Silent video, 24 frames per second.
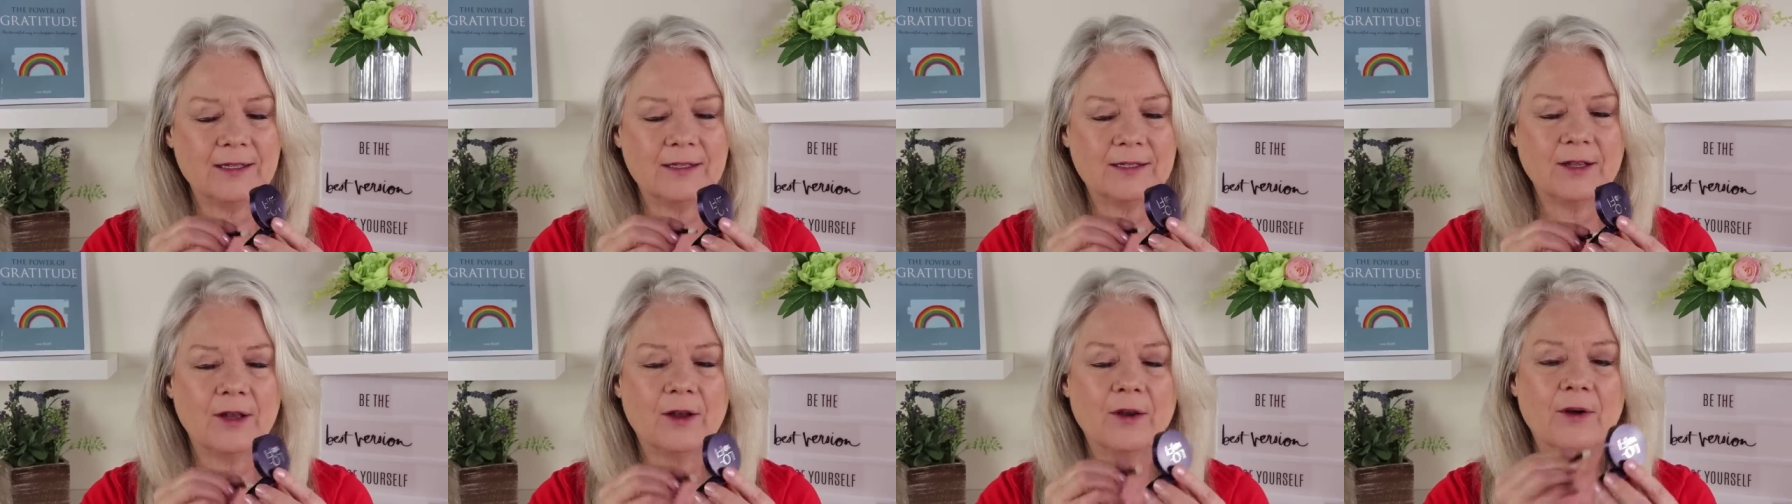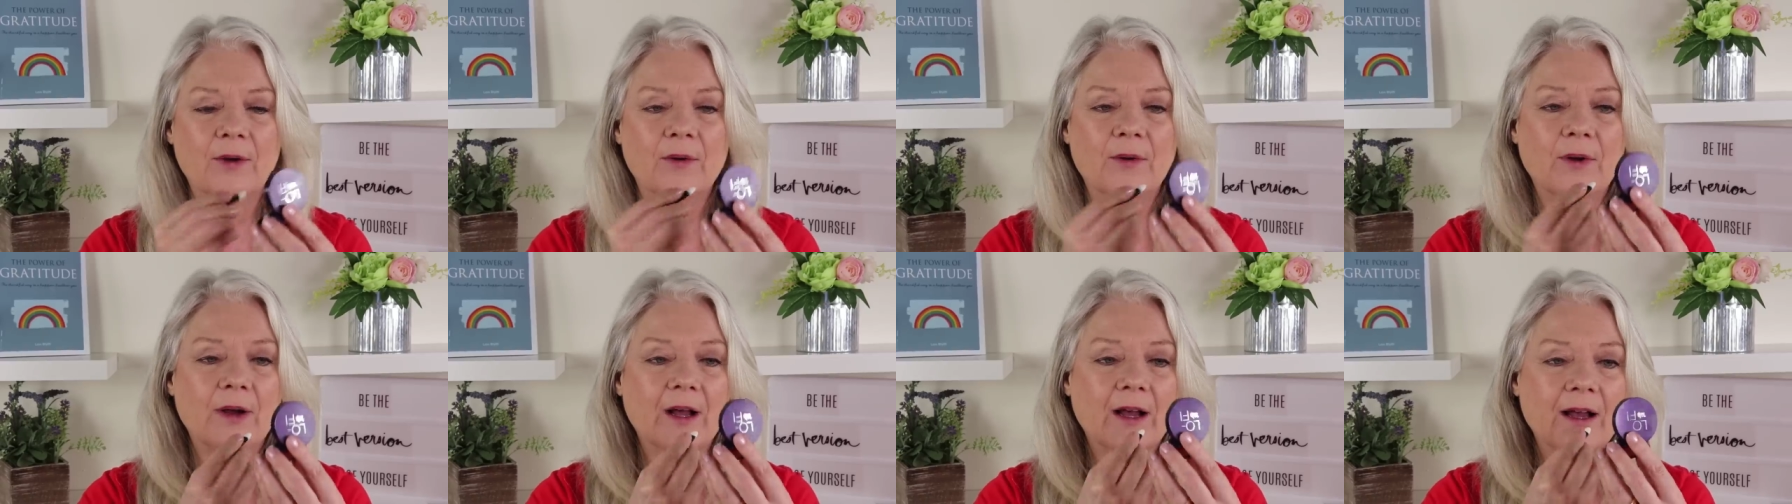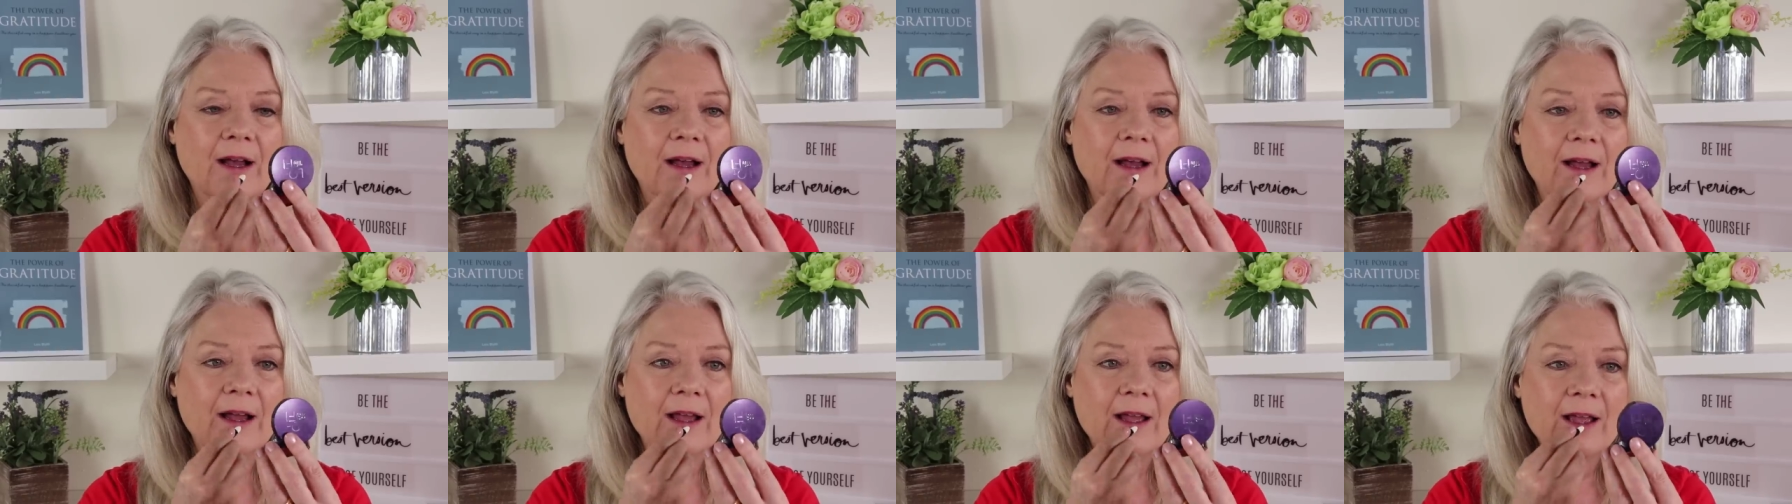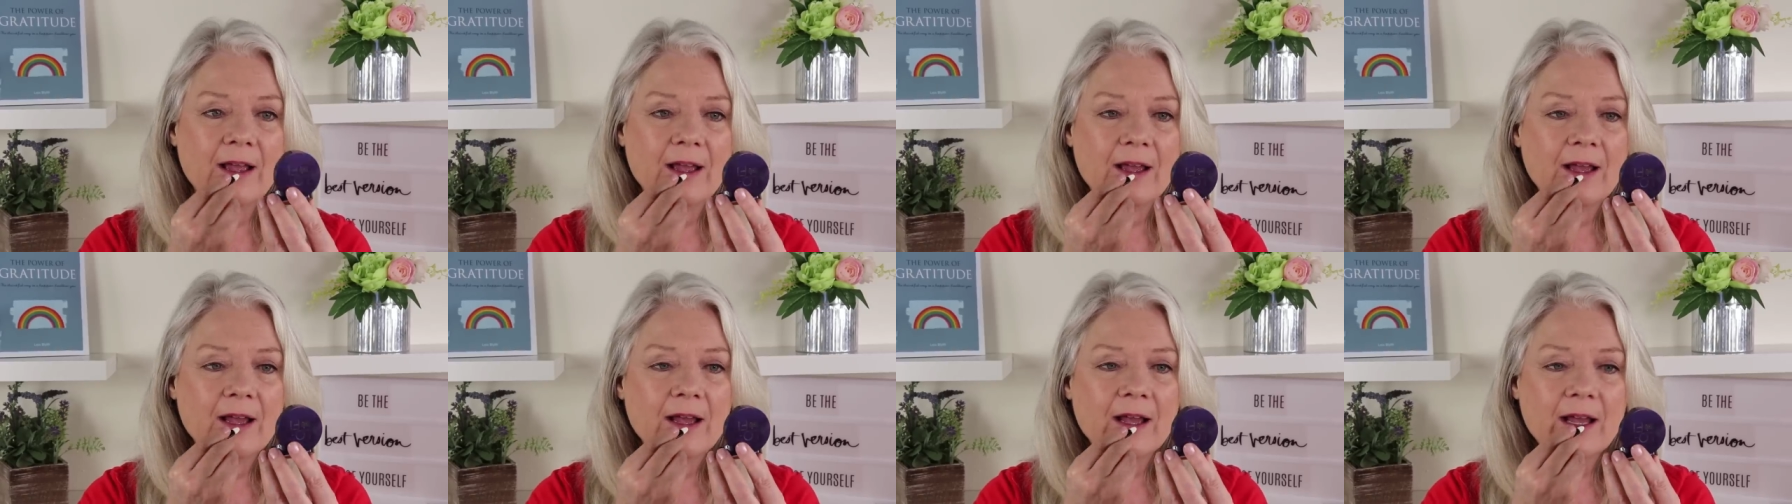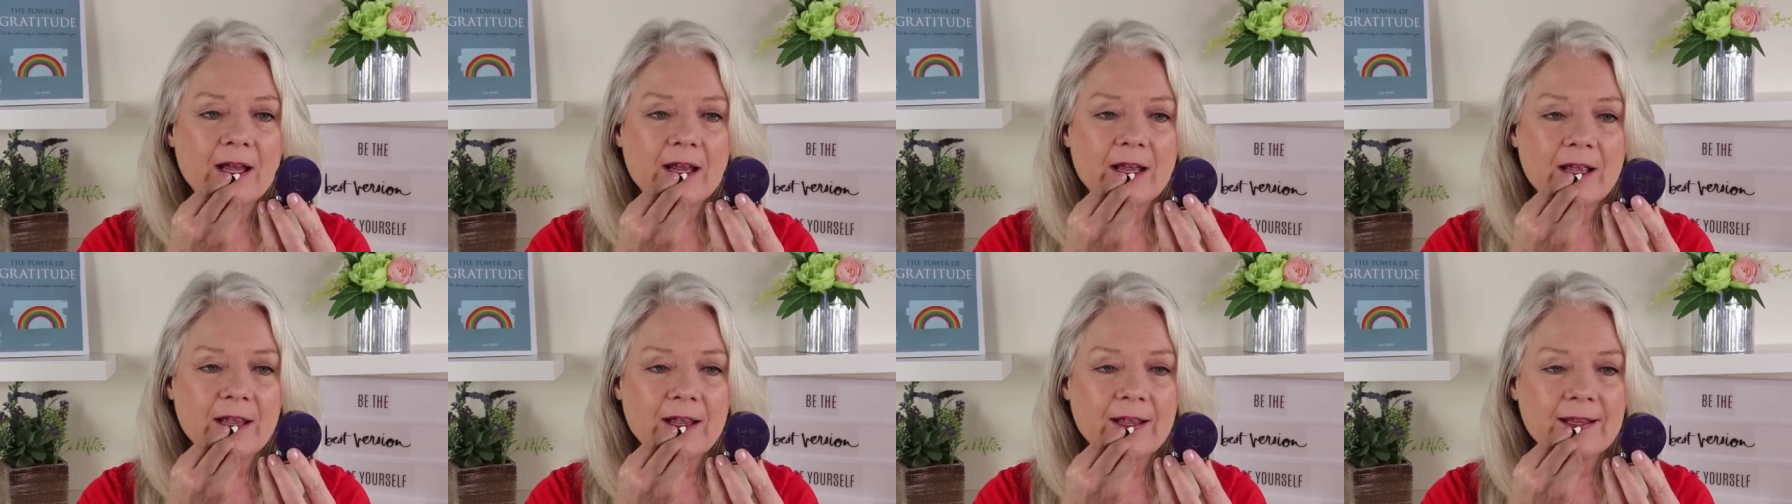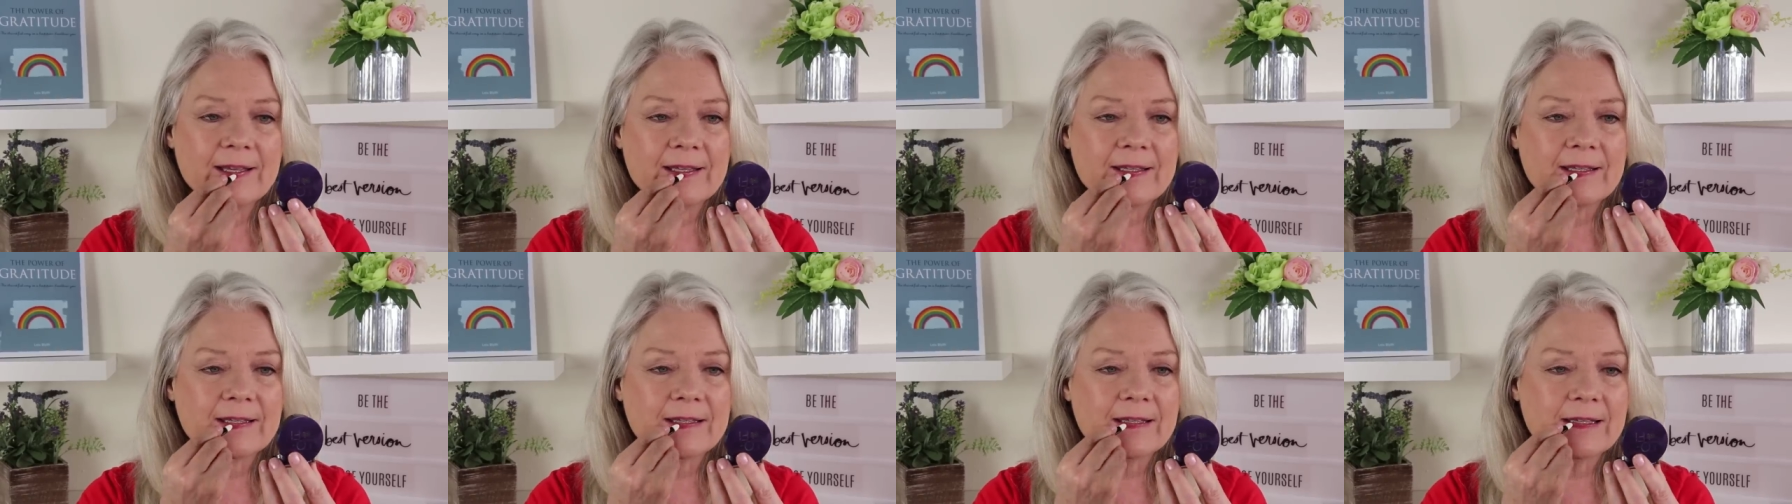So uh,
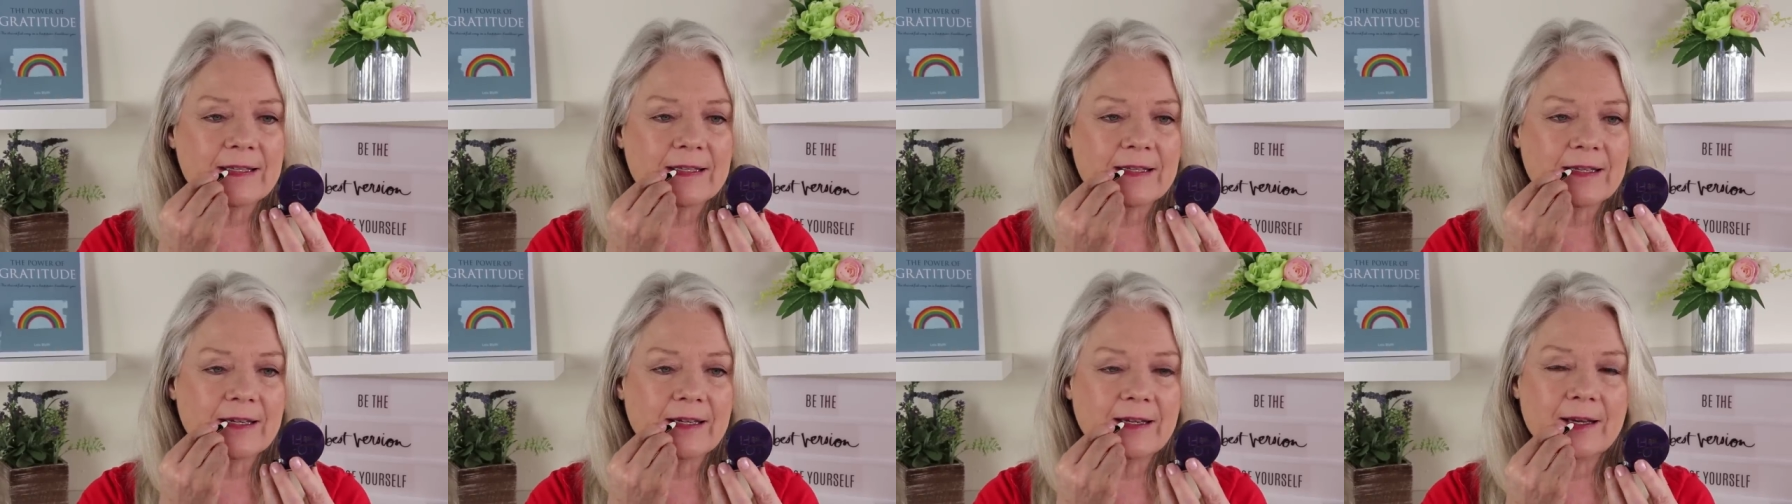it's